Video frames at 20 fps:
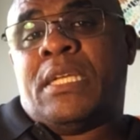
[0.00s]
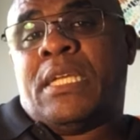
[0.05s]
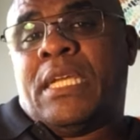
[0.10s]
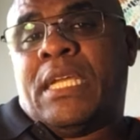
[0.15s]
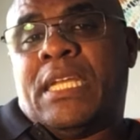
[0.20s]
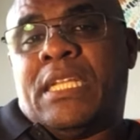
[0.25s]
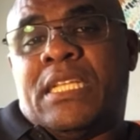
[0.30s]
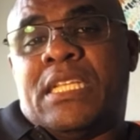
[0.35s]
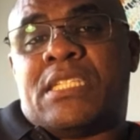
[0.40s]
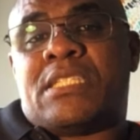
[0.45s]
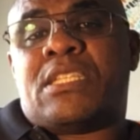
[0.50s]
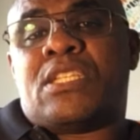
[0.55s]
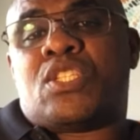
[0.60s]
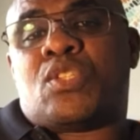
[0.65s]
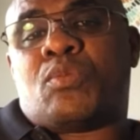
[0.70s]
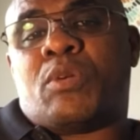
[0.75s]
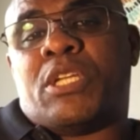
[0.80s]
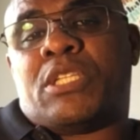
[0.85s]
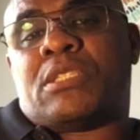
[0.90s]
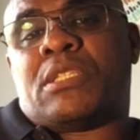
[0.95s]
in this
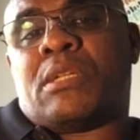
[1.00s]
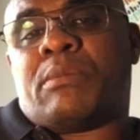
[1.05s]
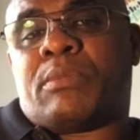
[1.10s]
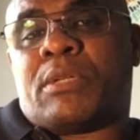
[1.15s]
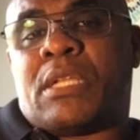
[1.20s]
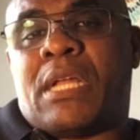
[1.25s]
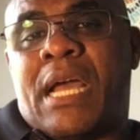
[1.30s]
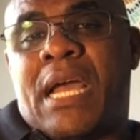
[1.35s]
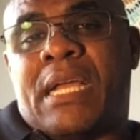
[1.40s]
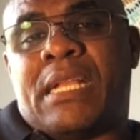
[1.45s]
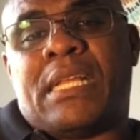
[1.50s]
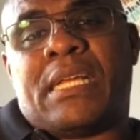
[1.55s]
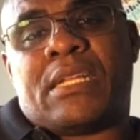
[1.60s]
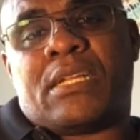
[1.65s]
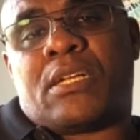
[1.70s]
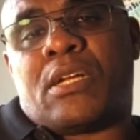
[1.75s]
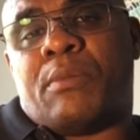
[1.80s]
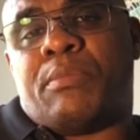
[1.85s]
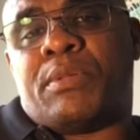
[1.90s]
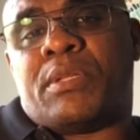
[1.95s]
situation, I'm going to highlight a
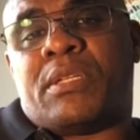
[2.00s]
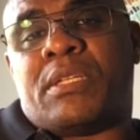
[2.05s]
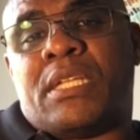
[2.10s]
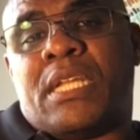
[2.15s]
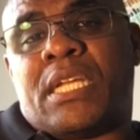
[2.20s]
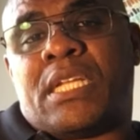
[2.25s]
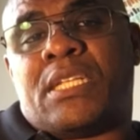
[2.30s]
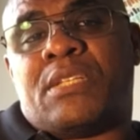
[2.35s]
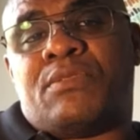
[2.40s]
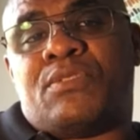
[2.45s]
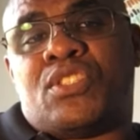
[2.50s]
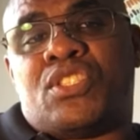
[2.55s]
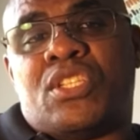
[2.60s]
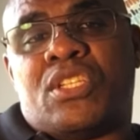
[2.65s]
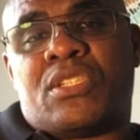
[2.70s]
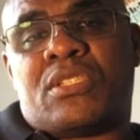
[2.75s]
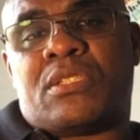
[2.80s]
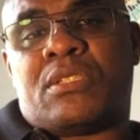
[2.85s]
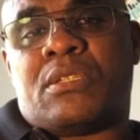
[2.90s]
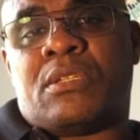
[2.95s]
couple of the negatives
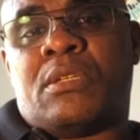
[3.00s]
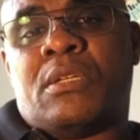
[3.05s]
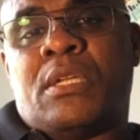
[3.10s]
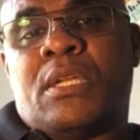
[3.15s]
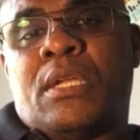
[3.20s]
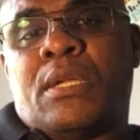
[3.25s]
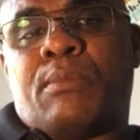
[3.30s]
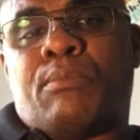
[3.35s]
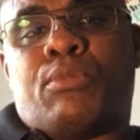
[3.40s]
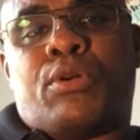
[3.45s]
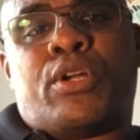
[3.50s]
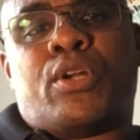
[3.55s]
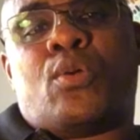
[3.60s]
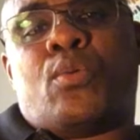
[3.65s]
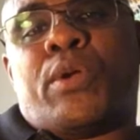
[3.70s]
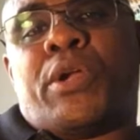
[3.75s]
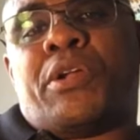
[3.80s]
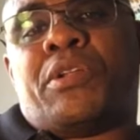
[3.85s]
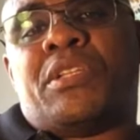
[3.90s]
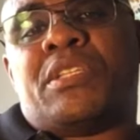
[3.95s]
just to bring
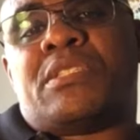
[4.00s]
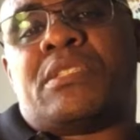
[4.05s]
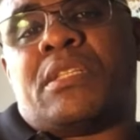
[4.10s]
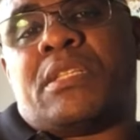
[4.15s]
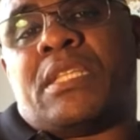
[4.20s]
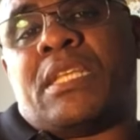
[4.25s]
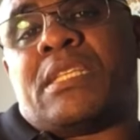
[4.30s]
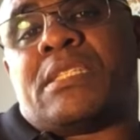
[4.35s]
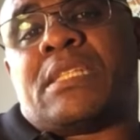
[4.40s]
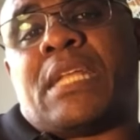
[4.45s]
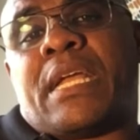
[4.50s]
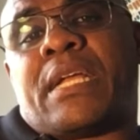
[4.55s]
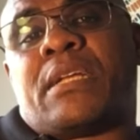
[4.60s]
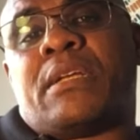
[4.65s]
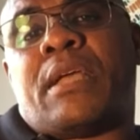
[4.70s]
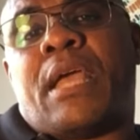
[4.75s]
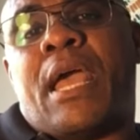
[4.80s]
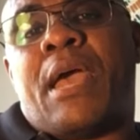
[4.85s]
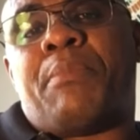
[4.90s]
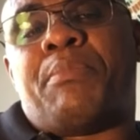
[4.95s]
awareness to things that
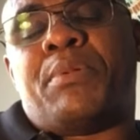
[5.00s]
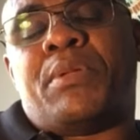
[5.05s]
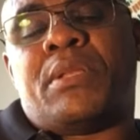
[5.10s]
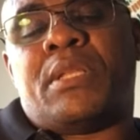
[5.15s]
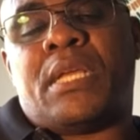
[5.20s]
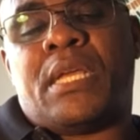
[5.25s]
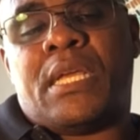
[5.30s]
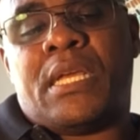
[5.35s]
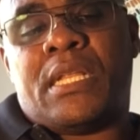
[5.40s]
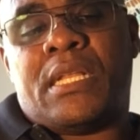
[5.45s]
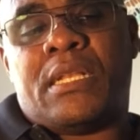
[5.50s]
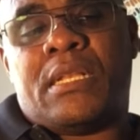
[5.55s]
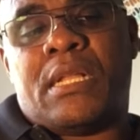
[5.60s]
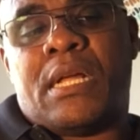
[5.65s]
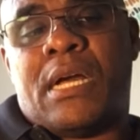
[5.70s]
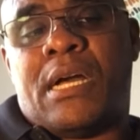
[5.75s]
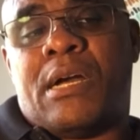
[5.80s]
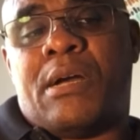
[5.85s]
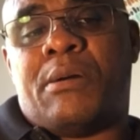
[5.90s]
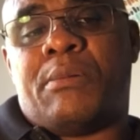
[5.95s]
could happen, and
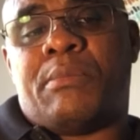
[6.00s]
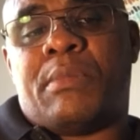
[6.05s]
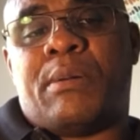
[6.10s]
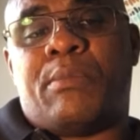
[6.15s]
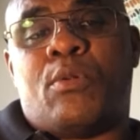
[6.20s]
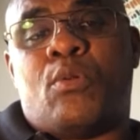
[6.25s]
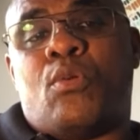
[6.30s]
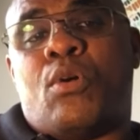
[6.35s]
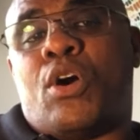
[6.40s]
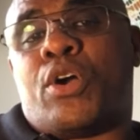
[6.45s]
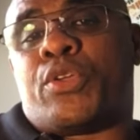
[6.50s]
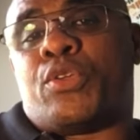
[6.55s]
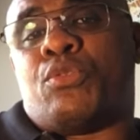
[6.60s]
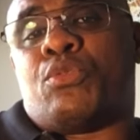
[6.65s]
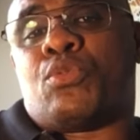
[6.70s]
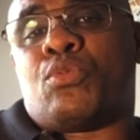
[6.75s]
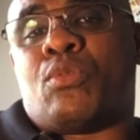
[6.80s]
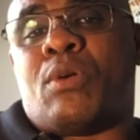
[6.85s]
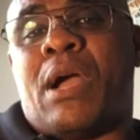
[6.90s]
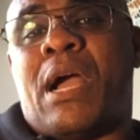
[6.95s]
I'm going to walk you
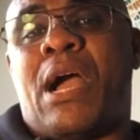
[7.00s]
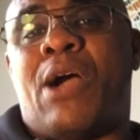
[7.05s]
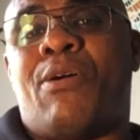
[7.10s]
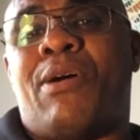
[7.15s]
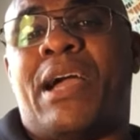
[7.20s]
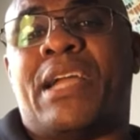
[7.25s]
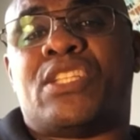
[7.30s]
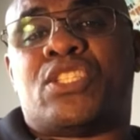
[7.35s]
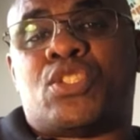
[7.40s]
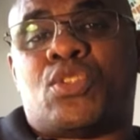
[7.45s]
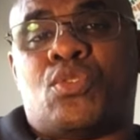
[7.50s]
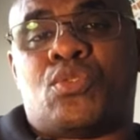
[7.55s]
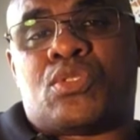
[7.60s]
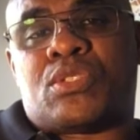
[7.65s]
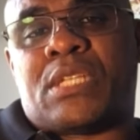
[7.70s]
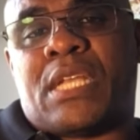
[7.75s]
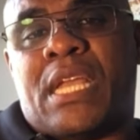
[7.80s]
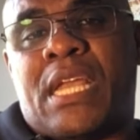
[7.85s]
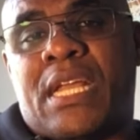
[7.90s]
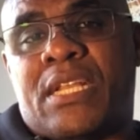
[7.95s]
through how I chose
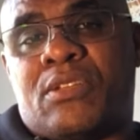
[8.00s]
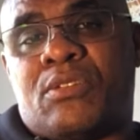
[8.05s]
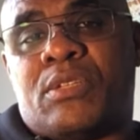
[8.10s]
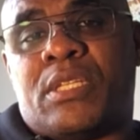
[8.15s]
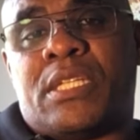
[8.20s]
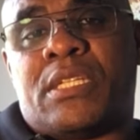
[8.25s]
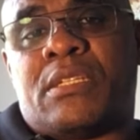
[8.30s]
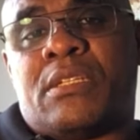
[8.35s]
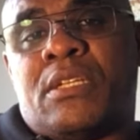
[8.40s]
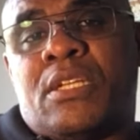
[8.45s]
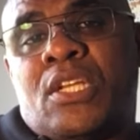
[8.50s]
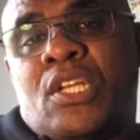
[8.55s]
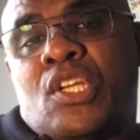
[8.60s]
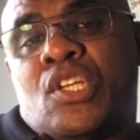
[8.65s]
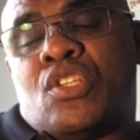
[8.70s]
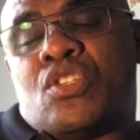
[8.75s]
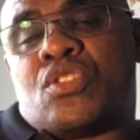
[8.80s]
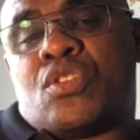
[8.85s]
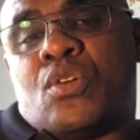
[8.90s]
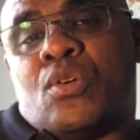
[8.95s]
to handle it.
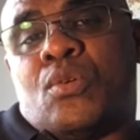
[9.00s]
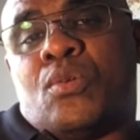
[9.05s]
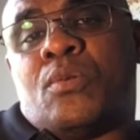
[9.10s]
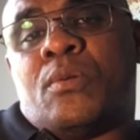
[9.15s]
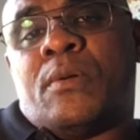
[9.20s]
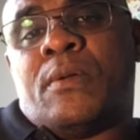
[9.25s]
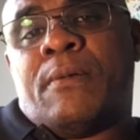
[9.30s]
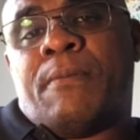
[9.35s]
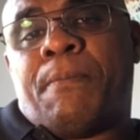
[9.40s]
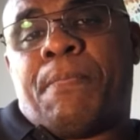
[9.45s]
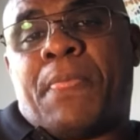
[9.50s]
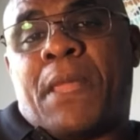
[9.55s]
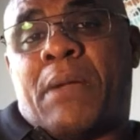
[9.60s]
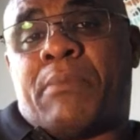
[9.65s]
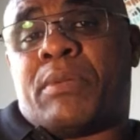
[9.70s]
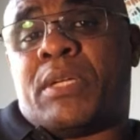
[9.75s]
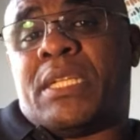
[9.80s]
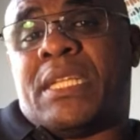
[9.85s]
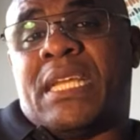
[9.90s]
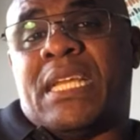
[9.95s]
So I'm
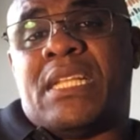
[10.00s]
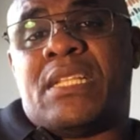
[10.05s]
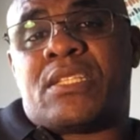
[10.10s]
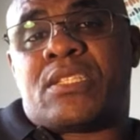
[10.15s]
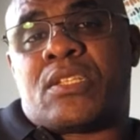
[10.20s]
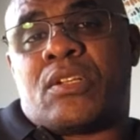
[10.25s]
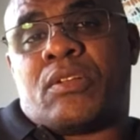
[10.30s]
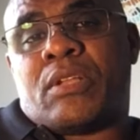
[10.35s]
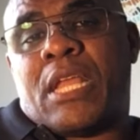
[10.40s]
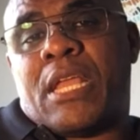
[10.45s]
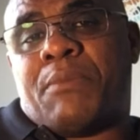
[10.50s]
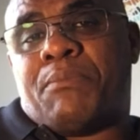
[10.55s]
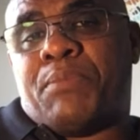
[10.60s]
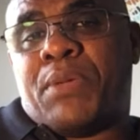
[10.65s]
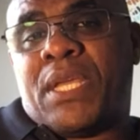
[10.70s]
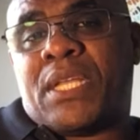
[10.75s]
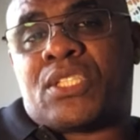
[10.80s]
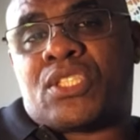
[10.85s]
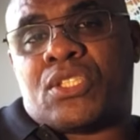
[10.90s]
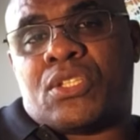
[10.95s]
going to insert a
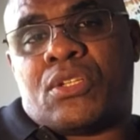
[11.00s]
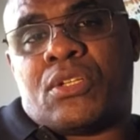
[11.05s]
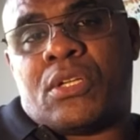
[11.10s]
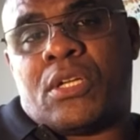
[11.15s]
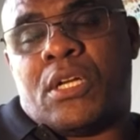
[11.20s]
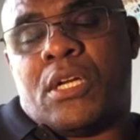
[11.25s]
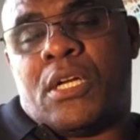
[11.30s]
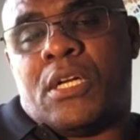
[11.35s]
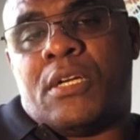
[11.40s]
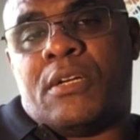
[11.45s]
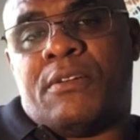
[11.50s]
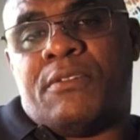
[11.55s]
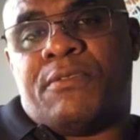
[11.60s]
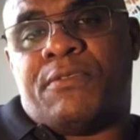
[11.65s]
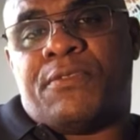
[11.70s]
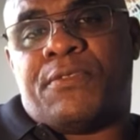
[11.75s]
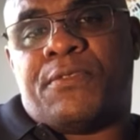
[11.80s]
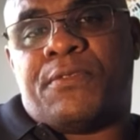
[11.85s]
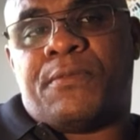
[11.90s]
picture of